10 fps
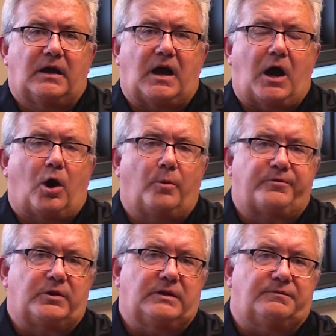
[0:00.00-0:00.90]

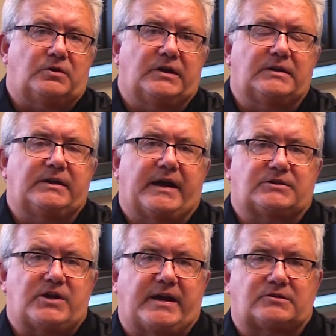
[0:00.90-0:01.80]
Hopefully, if you didn't get a
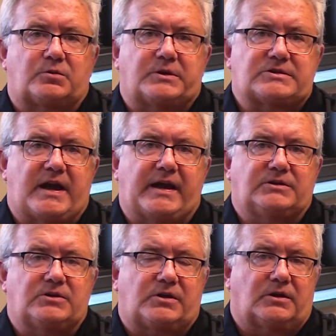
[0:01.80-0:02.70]
chance to
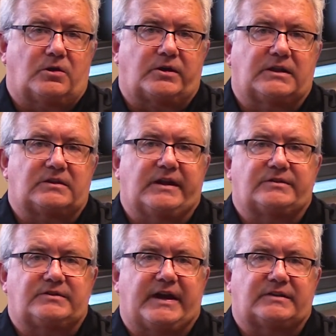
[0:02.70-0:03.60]
attend, you can look at
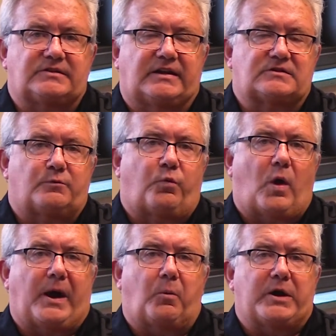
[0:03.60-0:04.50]
this, get a sense of
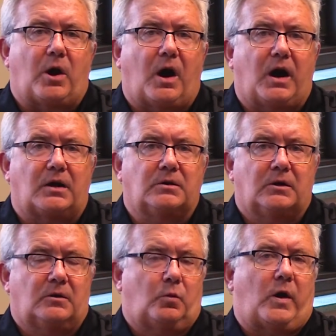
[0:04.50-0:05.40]
where we are,
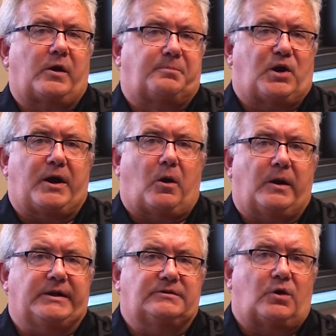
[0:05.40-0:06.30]
what our
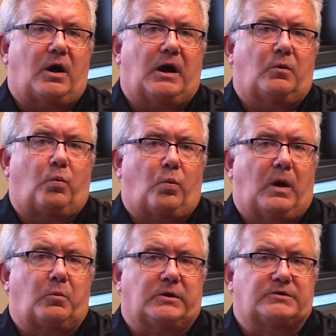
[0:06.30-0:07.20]
priorities are,
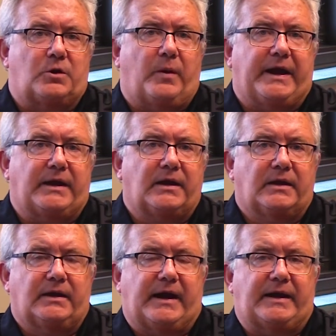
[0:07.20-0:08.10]
what we're doing,
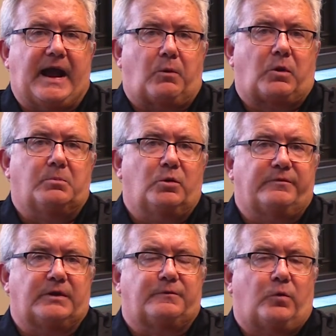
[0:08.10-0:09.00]
and how we're
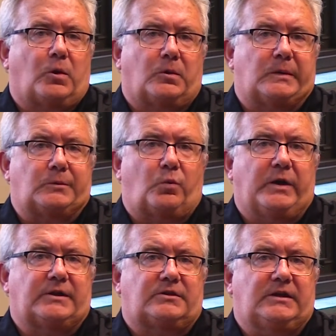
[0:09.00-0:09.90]
moving forward
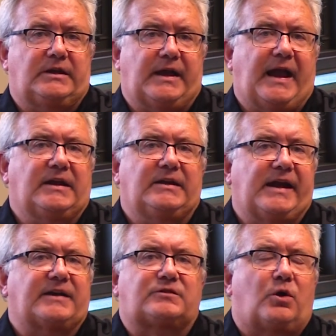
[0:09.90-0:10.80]
with the
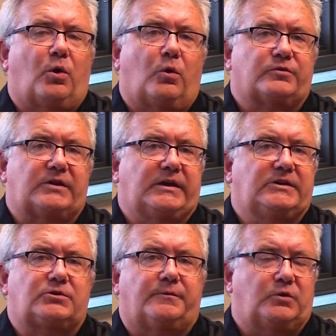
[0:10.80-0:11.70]
AES goals that
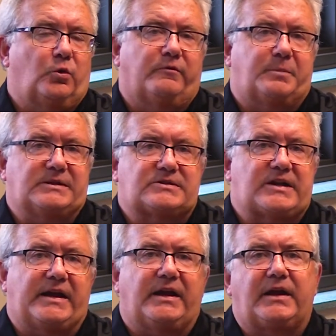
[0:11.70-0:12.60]
each of you have been
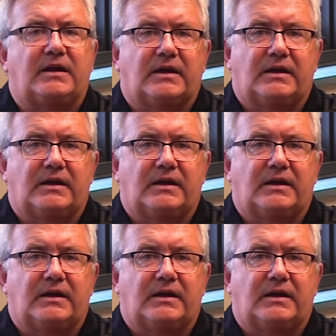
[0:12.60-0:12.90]
setting